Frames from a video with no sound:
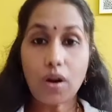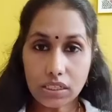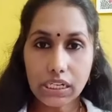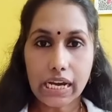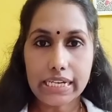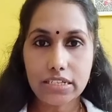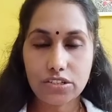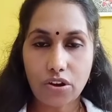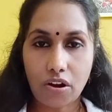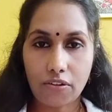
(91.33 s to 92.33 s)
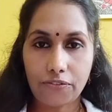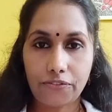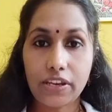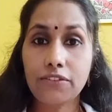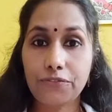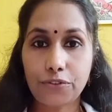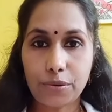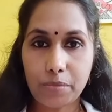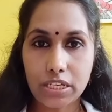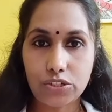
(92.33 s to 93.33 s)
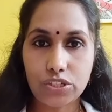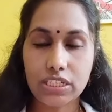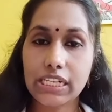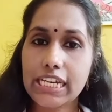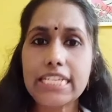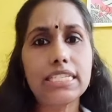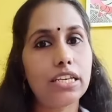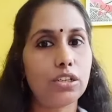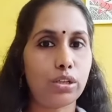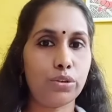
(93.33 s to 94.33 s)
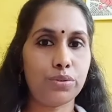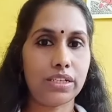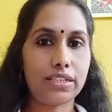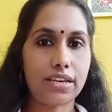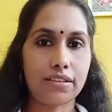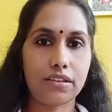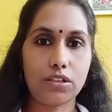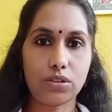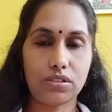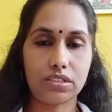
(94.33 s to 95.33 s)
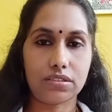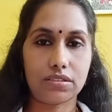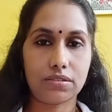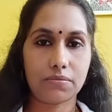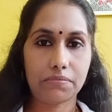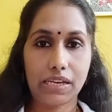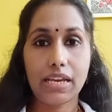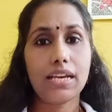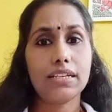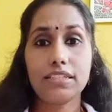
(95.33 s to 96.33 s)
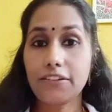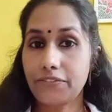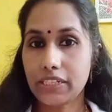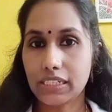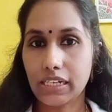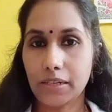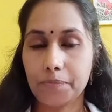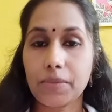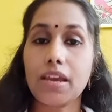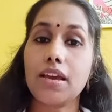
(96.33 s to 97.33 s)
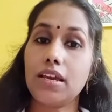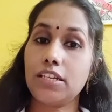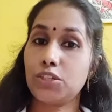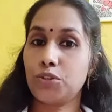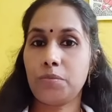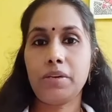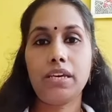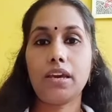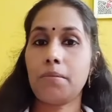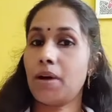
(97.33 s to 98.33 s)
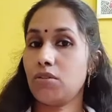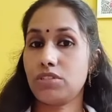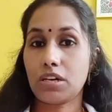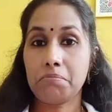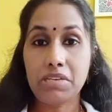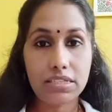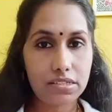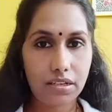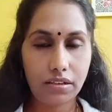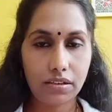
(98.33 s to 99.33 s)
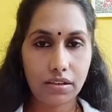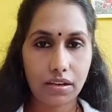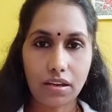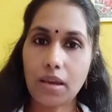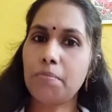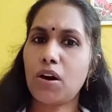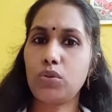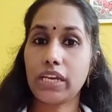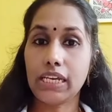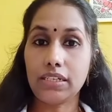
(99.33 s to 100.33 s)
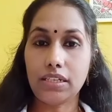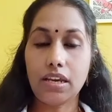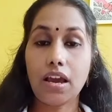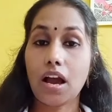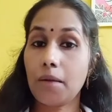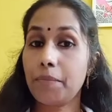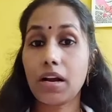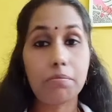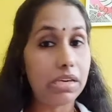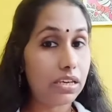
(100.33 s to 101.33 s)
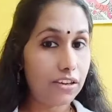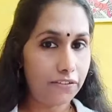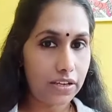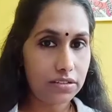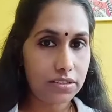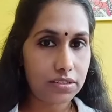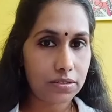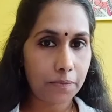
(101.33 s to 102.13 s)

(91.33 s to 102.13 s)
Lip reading: What kind of information is included in the notice? Definitely, it could be about a meeting, about any upcoming events.